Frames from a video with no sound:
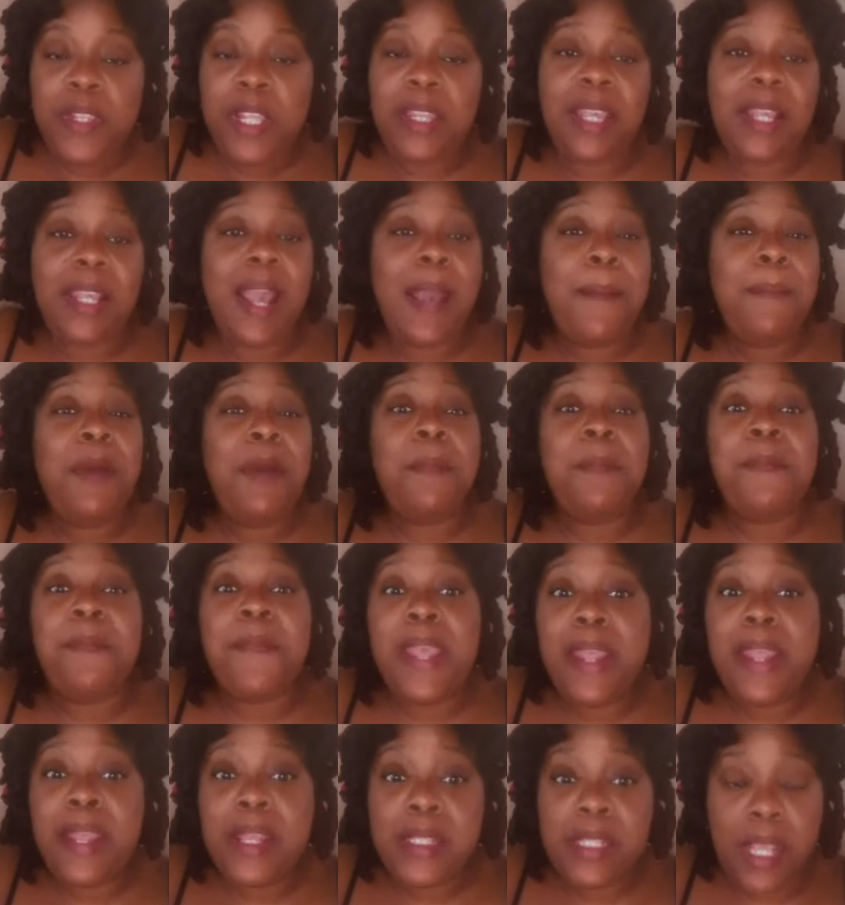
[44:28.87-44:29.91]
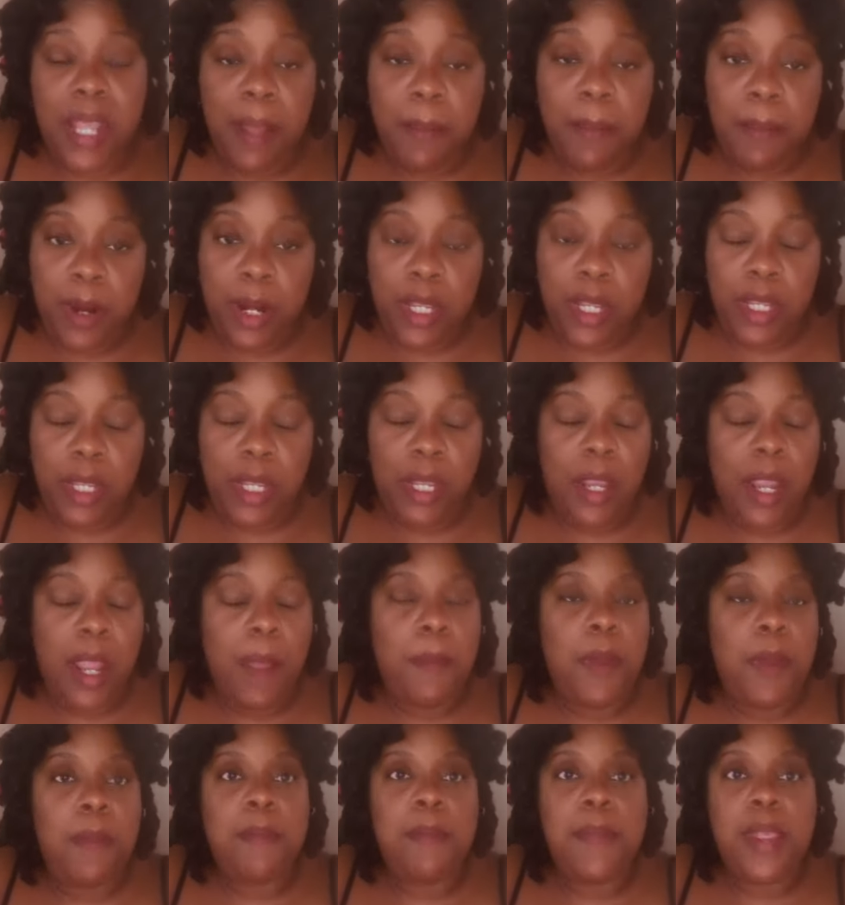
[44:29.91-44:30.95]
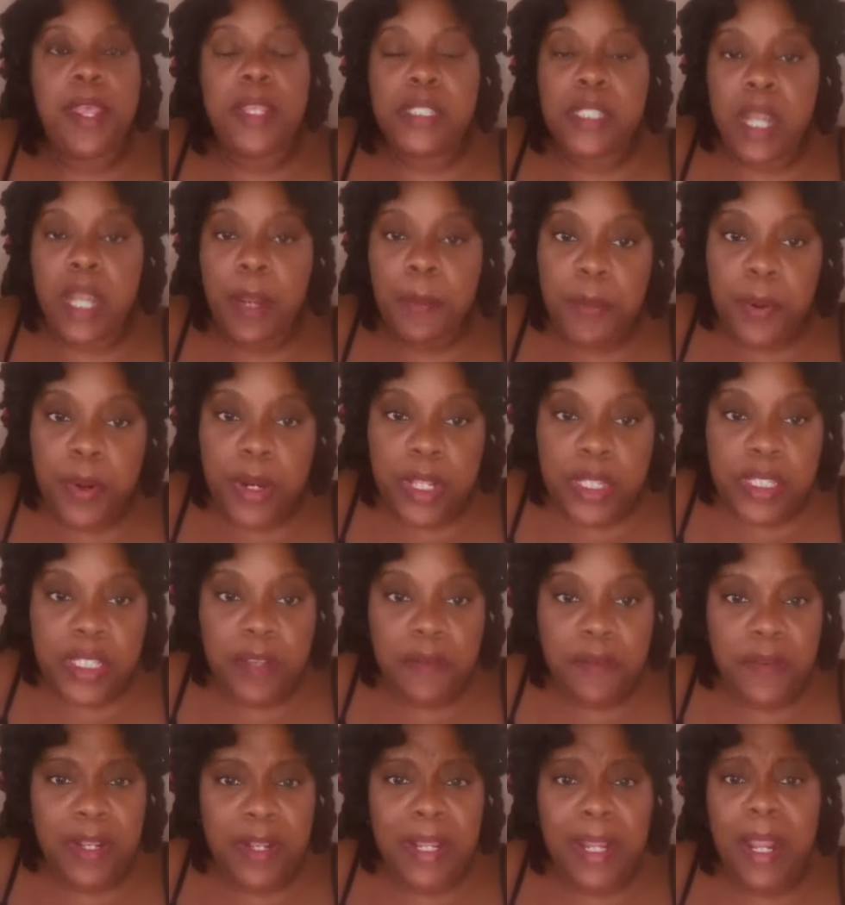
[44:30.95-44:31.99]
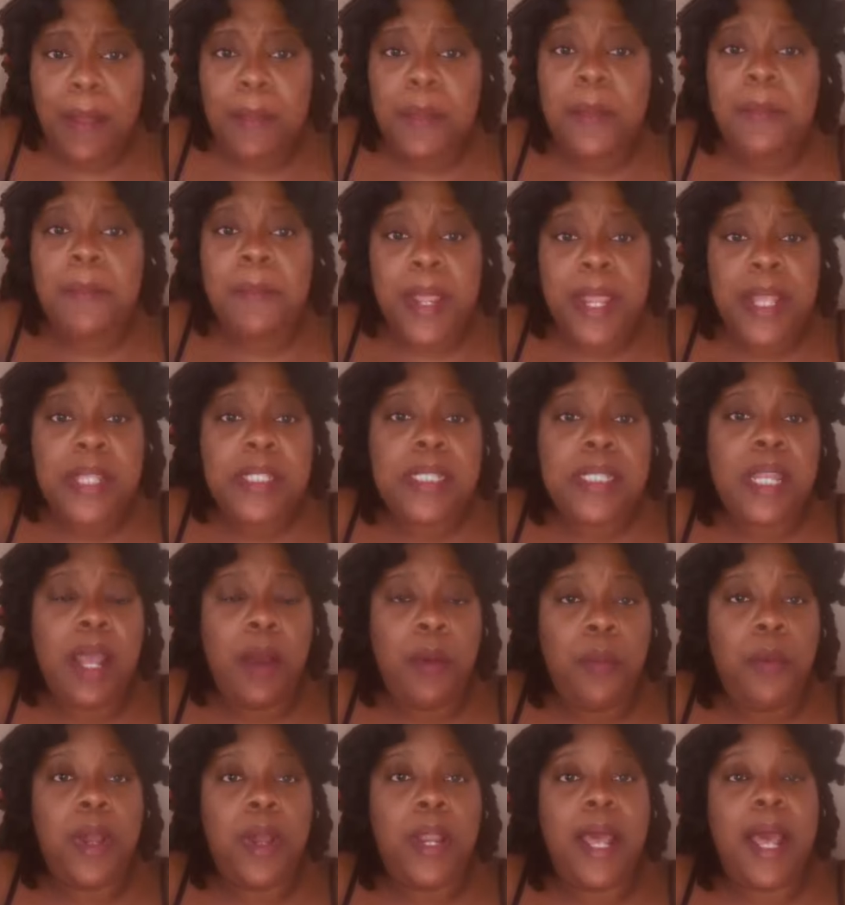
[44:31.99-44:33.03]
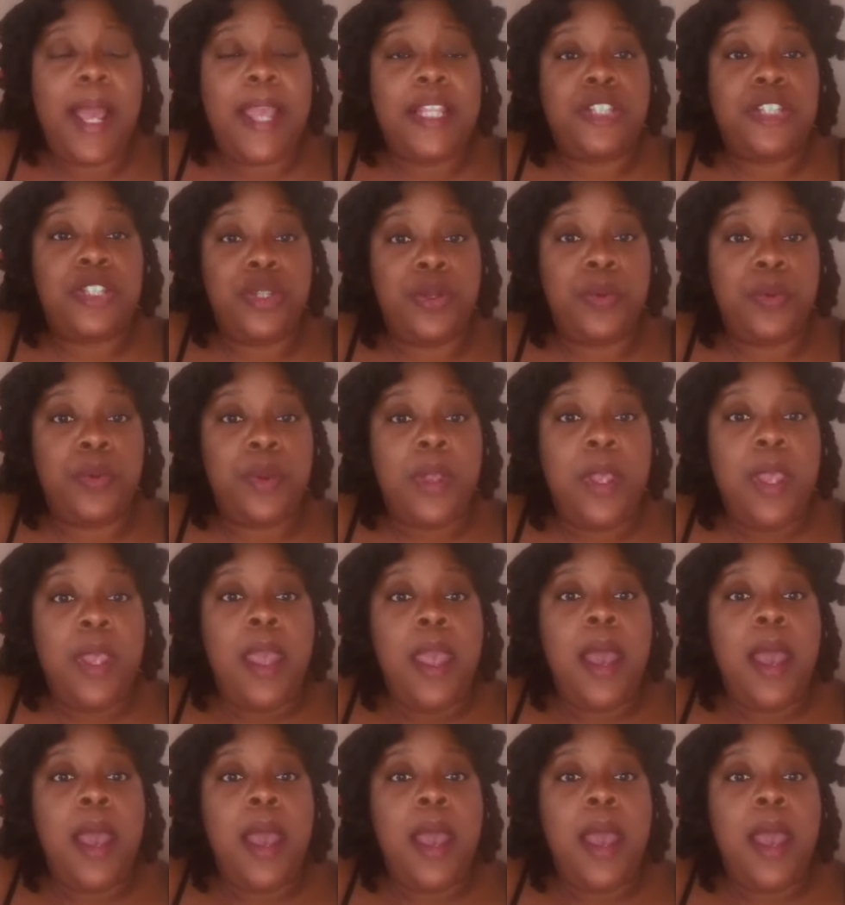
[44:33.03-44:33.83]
Like, I'm amazing at marketing. I'm amazing at productivity. Like, I'm amazing at what I do.